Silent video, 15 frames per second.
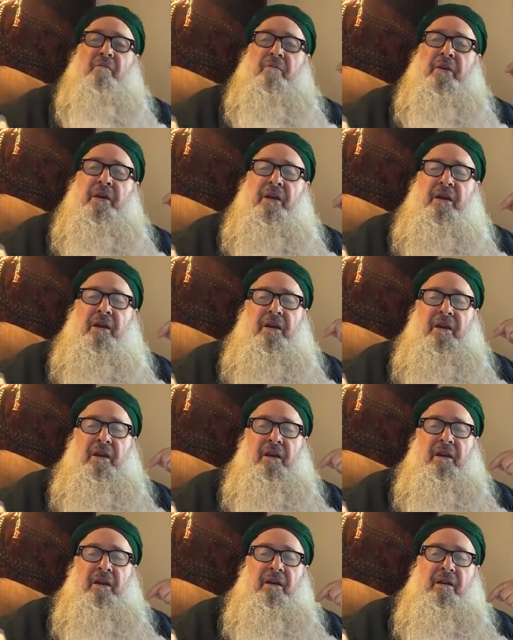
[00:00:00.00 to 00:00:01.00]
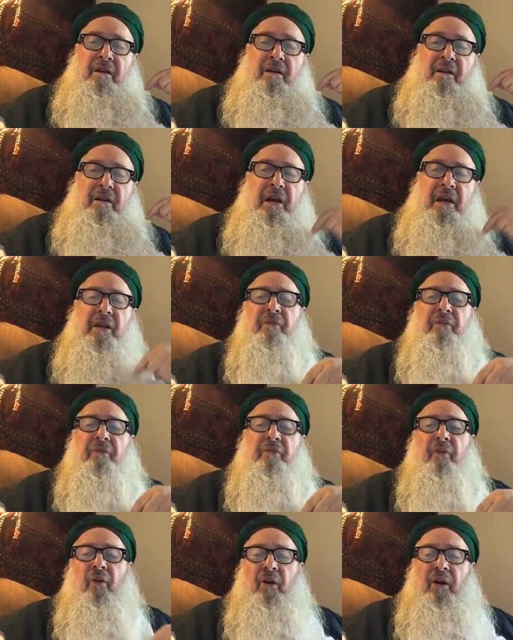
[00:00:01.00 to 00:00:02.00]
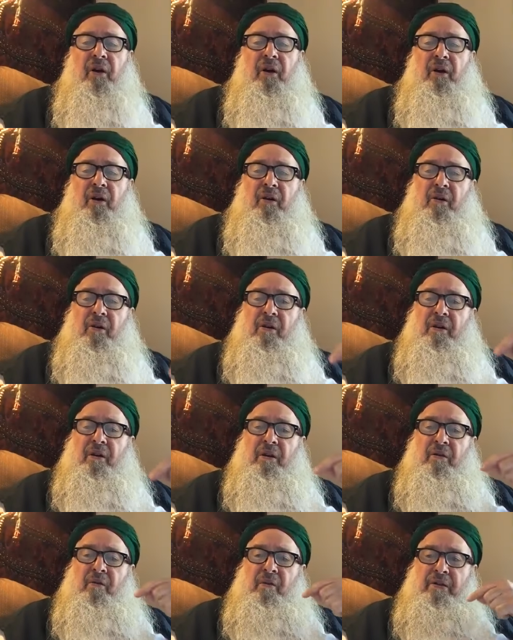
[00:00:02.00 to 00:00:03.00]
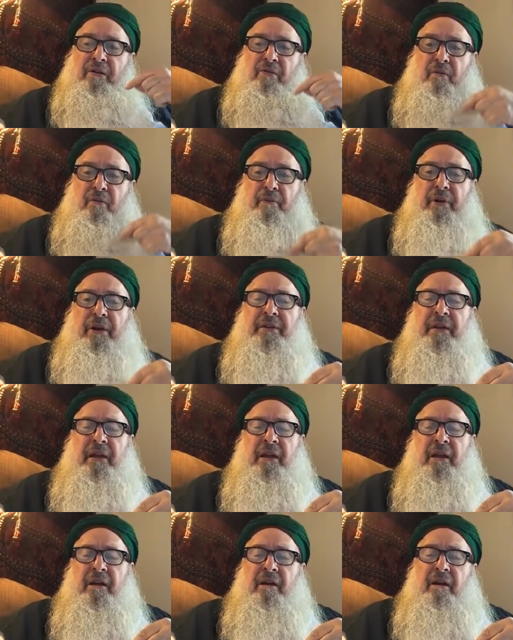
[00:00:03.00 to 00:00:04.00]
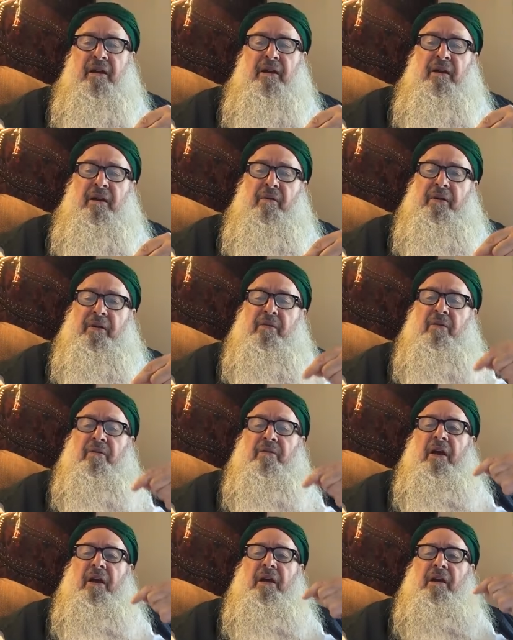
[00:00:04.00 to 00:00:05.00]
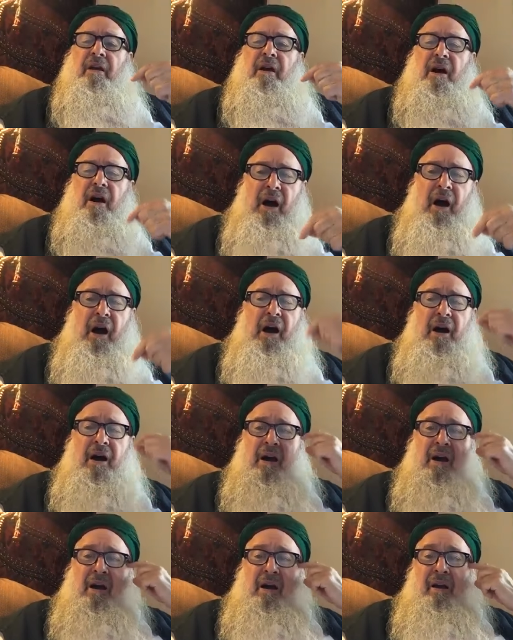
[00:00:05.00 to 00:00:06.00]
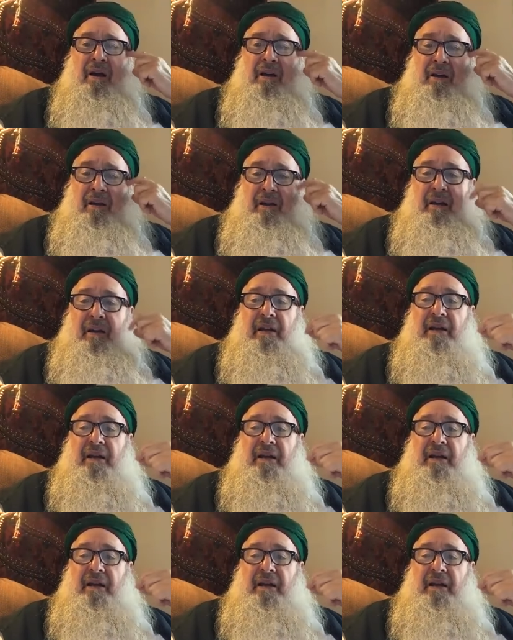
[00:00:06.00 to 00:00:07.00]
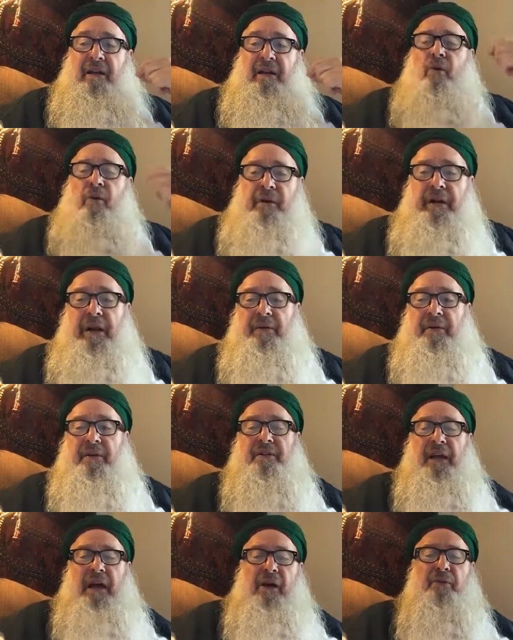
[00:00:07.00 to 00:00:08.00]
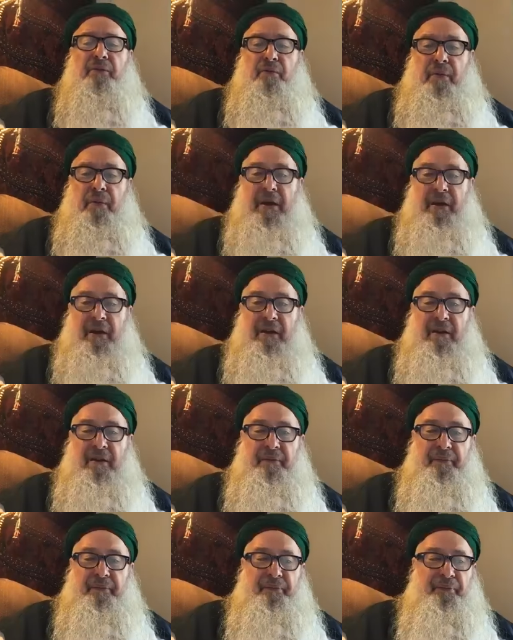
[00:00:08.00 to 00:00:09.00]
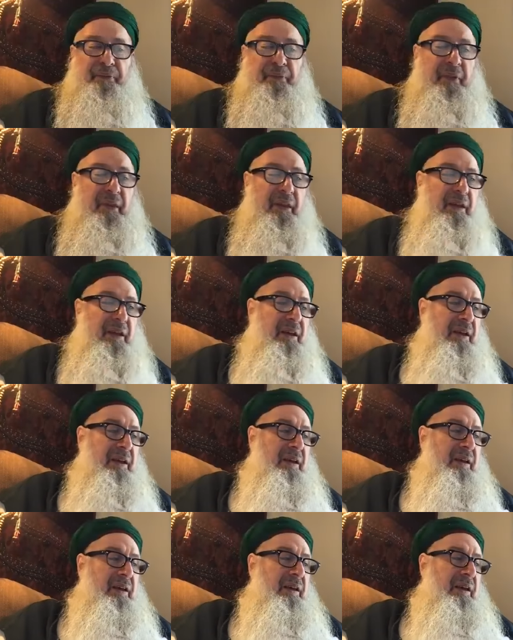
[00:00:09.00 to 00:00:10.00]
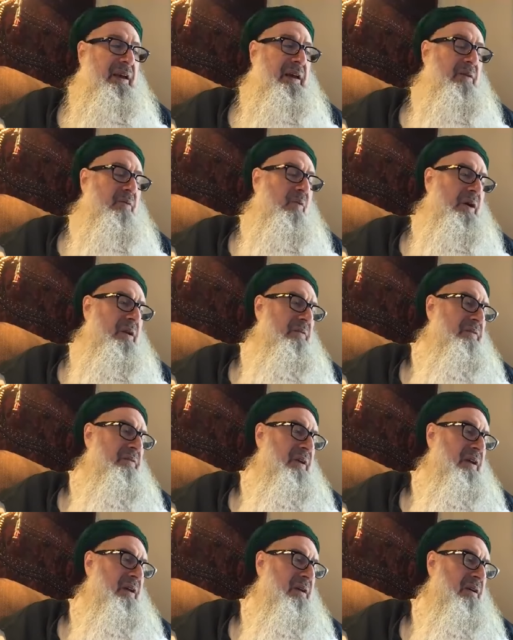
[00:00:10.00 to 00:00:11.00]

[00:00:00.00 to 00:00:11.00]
be heedful when you're breathing, when you're saying, ah, it's not an ordinary sound you make. And one of the,